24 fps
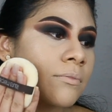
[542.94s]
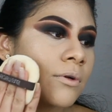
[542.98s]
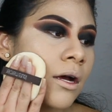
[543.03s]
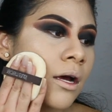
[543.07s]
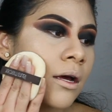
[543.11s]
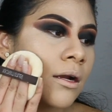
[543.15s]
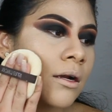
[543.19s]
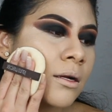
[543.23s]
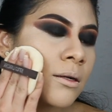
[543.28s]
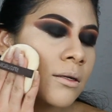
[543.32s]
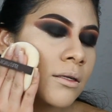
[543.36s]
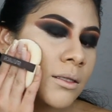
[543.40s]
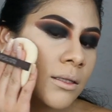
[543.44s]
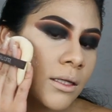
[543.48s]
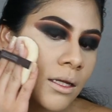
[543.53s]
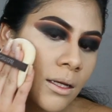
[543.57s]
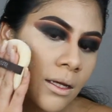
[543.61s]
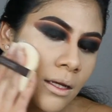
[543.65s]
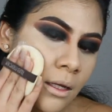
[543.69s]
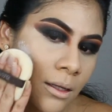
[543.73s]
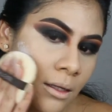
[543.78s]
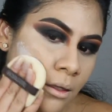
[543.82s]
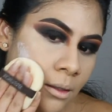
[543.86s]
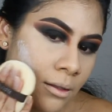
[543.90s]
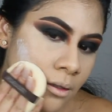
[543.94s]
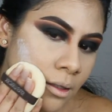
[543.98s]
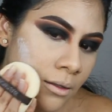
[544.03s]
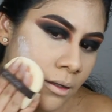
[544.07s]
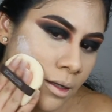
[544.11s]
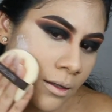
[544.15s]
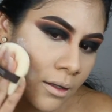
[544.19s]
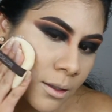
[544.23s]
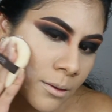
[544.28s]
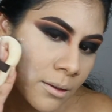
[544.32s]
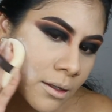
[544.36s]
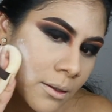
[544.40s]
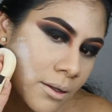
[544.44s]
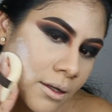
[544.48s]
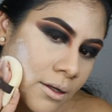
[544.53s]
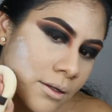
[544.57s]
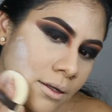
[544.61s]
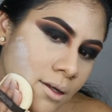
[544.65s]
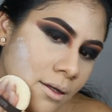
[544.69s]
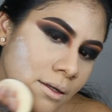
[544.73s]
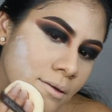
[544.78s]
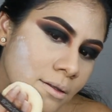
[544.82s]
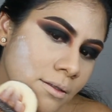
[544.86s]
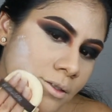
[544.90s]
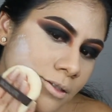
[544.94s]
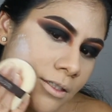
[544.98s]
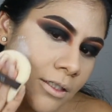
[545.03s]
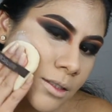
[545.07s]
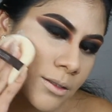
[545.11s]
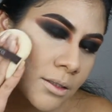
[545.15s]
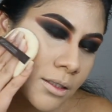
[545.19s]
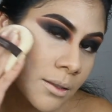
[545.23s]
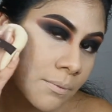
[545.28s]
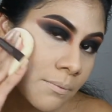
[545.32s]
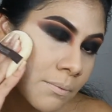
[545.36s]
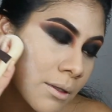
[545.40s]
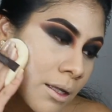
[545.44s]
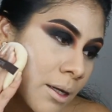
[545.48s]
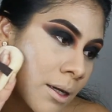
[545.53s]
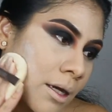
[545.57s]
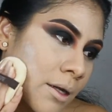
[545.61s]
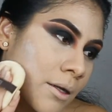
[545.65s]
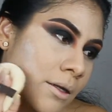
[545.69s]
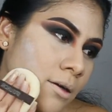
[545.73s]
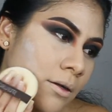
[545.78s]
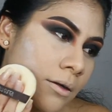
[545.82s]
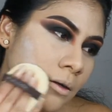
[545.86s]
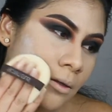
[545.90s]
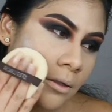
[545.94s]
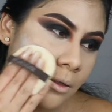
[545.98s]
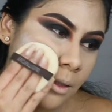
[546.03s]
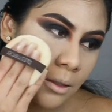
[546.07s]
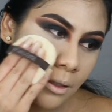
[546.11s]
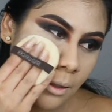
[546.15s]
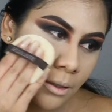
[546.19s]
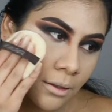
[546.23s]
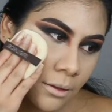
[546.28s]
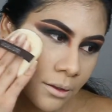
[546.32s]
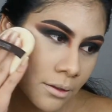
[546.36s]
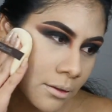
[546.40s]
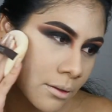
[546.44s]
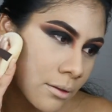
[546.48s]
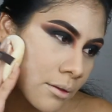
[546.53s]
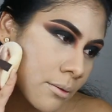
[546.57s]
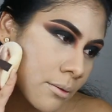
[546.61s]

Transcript: product, and again, just applying it on here.